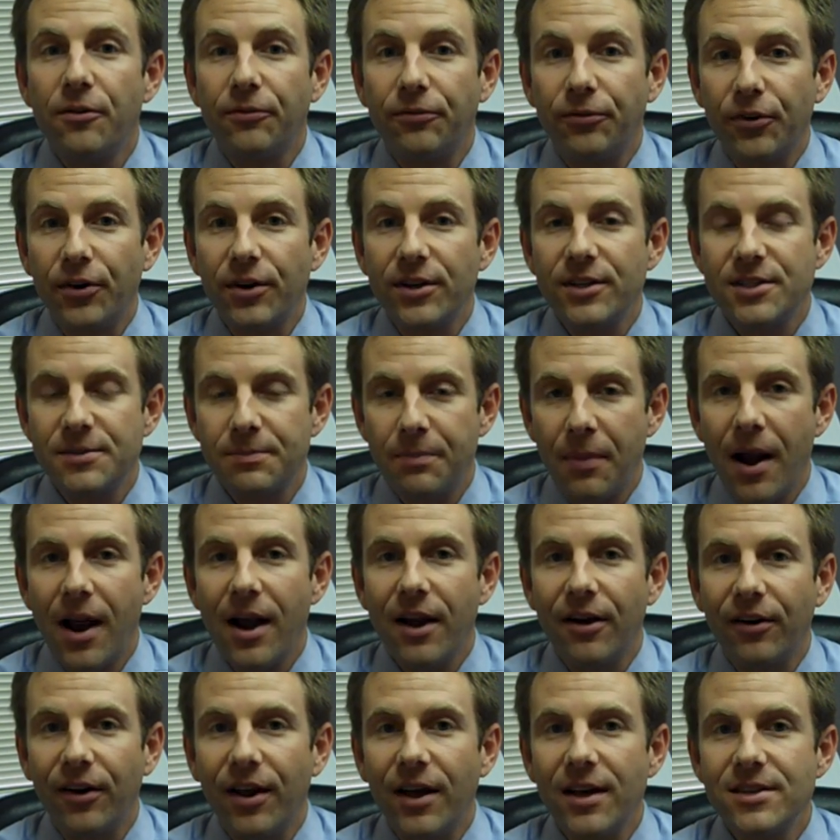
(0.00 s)
for
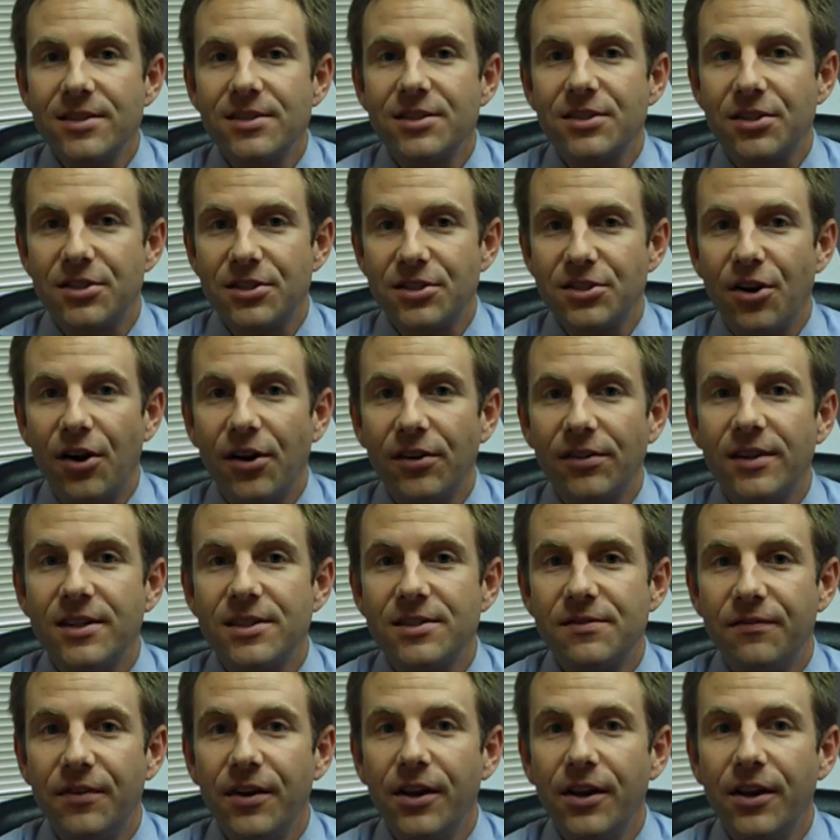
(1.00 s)
inspiring us to start this